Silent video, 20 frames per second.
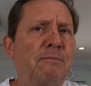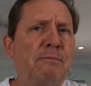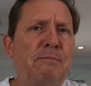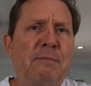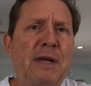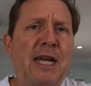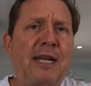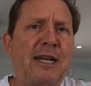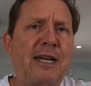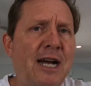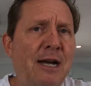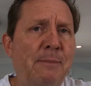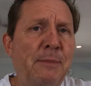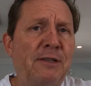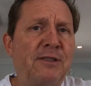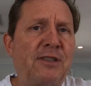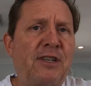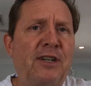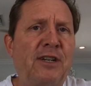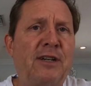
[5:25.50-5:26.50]
Make
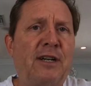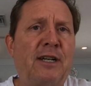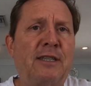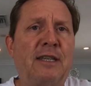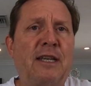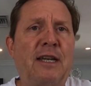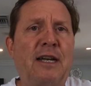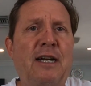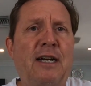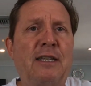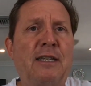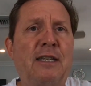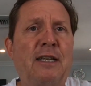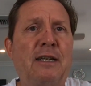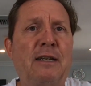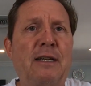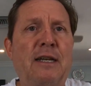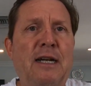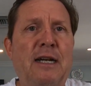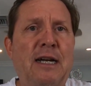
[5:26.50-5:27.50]
comments here on
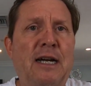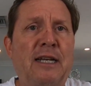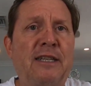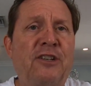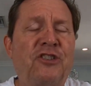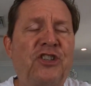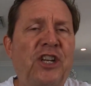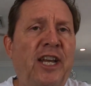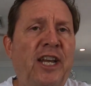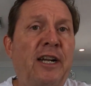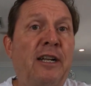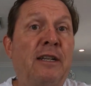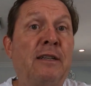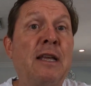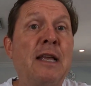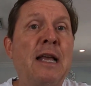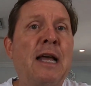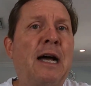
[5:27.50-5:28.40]
the channel.